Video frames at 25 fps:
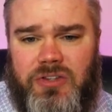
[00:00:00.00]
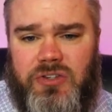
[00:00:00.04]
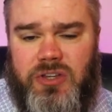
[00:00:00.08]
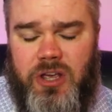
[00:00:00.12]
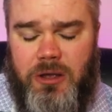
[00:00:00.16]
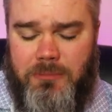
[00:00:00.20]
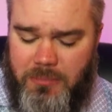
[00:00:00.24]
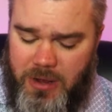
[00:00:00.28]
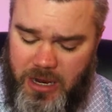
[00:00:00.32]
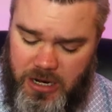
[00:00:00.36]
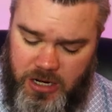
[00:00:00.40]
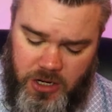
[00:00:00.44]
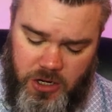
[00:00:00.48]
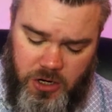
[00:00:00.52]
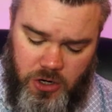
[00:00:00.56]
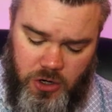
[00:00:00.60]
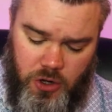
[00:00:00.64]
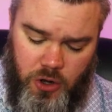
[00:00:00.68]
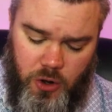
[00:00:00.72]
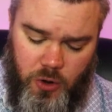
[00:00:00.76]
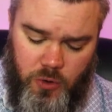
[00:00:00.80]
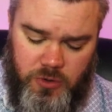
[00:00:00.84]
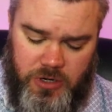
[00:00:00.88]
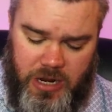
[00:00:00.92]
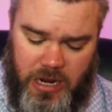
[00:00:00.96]
somebody could
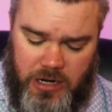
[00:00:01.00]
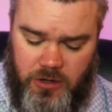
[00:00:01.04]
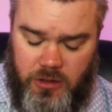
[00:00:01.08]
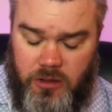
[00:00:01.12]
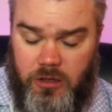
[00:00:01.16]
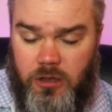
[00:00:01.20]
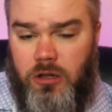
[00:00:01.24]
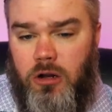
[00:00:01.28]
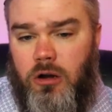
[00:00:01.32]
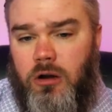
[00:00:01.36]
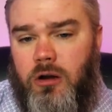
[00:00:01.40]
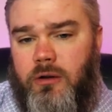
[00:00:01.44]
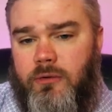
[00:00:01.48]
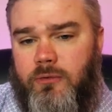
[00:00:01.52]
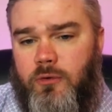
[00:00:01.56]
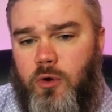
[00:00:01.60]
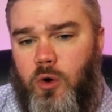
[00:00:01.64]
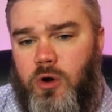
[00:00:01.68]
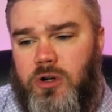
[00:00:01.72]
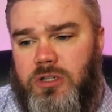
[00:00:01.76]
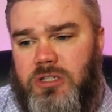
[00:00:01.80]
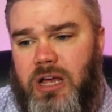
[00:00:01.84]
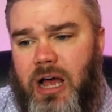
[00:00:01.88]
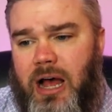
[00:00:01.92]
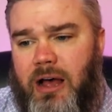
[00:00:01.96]
go down to the clerk of
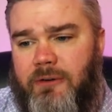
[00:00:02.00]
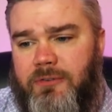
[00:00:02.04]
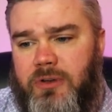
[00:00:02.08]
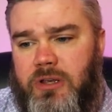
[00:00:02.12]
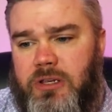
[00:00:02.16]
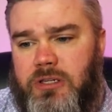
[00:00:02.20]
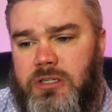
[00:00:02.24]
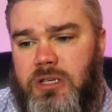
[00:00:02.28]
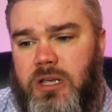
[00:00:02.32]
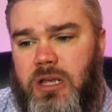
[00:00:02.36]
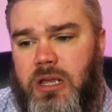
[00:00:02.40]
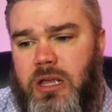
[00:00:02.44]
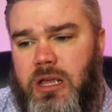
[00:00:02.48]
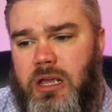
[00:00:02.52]
court's office